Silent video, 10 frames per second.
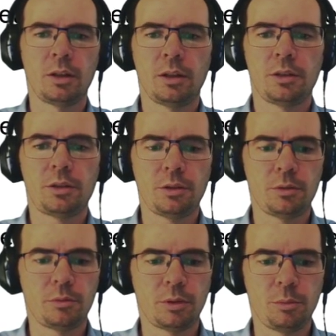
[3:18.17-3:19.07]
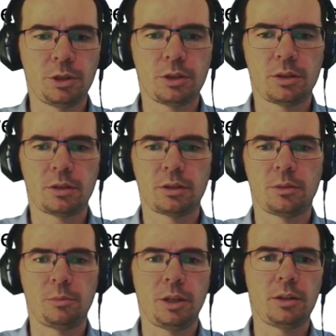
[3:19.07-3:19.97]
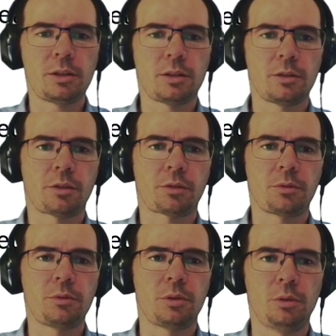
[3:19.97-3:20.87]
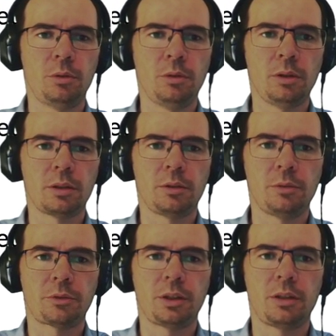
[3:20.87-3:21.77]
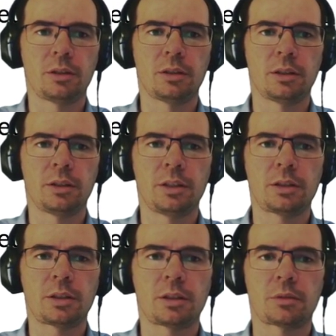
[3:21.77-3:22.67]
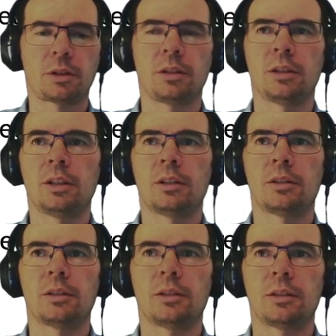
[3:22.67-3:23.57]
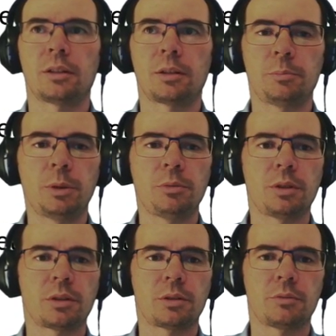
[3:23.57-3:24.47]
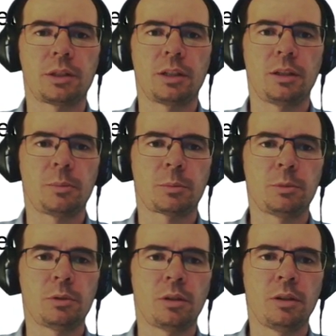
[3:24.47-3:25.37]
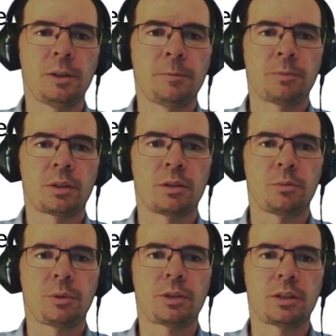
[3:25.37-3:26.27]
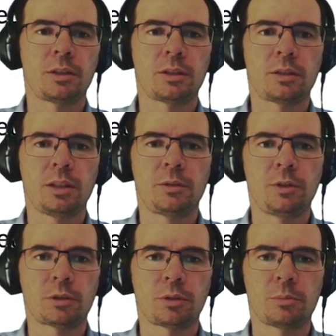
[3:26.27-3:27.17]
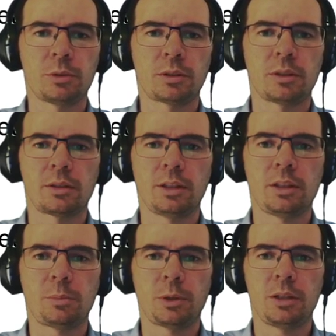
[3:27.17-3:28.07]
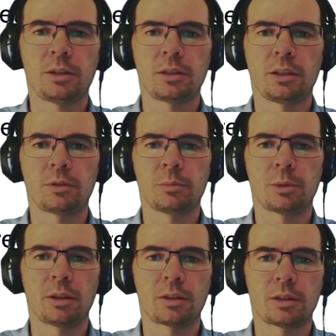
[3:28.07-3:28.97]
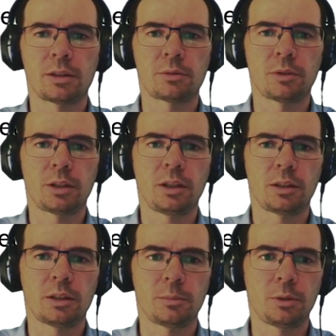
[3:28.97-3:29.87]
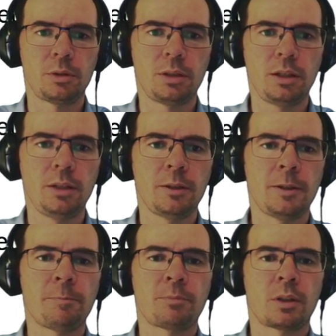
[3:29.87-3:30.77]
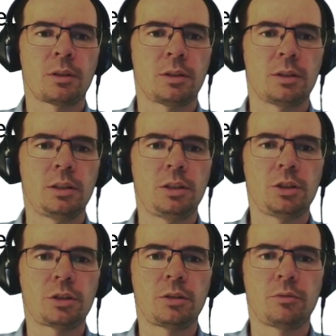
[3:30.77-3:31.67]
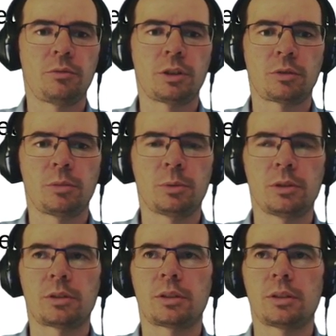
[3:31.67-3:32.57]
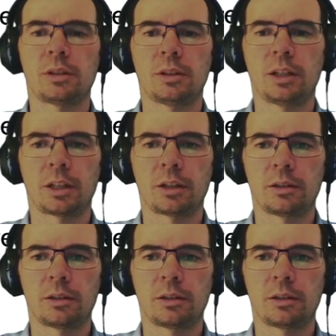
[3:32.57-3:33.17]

So we just went through all of the necessary components of a dynamic model. We've said that state variables, the state space is given by the size of the cake Wt. Decision variables are,